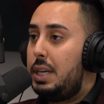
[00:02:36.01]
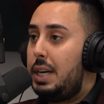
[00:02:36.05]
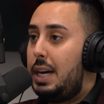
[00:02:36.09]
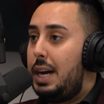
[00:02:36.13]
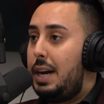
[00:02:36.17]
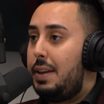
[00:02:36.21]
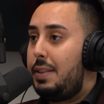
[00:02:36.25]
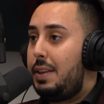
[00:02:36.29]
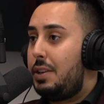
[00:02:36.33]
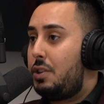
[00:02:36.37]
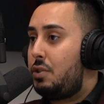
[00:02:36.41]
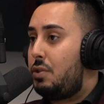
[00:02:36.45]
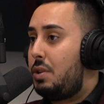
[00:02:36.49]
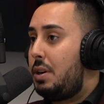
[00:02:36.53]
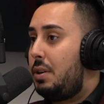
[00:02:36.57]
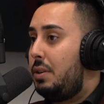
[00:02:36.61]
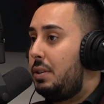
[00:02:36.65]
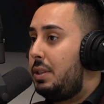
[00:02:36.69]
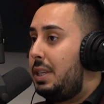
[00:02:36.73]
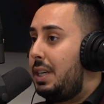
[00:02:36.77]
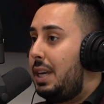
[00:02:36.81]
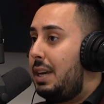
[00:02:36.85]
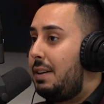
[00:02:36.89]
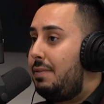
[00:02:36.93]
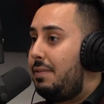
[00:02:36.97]
that struggle
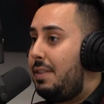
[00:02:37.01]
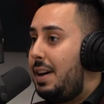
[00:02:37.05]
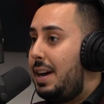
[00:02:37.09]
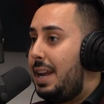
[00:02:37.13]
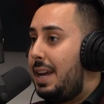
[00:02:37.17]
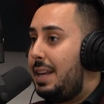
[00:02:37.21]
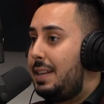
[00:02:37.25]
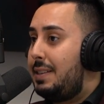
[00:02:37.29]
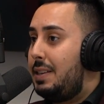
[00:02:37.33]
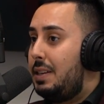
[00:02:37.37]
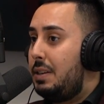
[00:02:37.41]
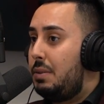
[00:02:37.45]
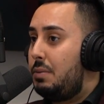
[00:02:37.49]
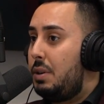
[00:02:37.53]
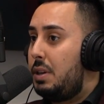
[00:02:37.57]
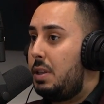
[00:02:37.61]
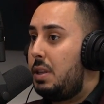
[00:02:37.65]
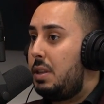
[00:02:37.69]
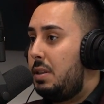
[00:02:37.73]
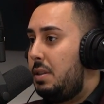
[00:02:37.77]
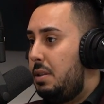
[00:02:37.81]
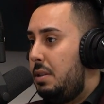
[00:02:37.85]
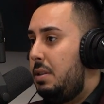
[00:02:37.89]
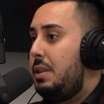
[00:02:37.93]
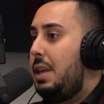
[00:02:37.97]
to get financing
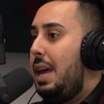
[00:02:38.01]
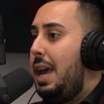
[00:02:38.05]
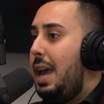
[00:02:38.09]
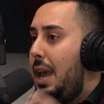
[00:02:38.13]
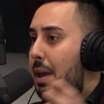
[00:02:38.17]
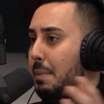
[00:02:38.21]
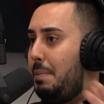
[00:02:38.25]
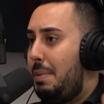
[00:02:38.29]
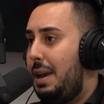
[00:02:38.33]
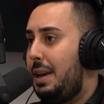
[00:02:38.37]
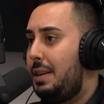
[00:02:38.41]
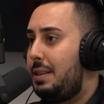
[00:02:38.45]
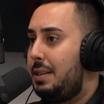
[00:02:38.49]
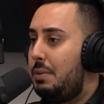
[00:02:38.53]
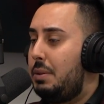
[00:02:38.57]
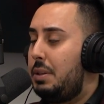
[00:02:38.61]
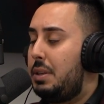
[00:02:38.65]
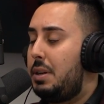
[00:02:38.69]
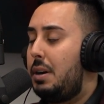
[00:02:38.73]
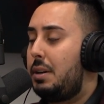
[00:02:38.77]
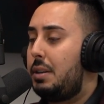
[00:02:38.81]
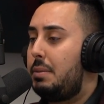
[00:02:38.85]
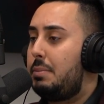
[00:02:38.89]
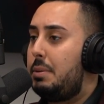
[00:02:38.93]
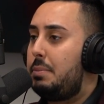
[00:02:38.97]
with the A banks that we
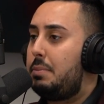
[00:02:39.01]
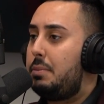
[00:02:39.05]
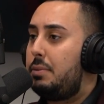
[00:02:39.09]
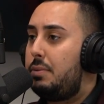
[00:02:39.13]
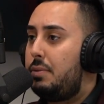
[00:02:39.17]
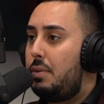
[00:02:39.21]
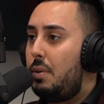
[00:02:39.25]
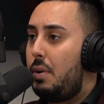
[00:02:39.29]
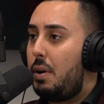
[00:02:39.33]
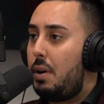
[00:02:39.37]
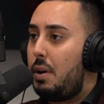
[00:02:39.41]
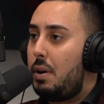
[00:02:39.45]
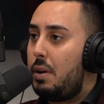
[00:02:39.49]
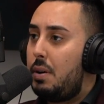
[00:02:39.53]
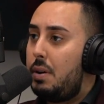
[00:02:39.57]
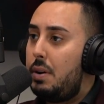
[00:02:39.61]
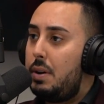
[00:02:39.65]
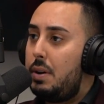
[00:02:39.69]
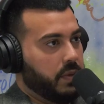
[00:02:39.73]
talked about before.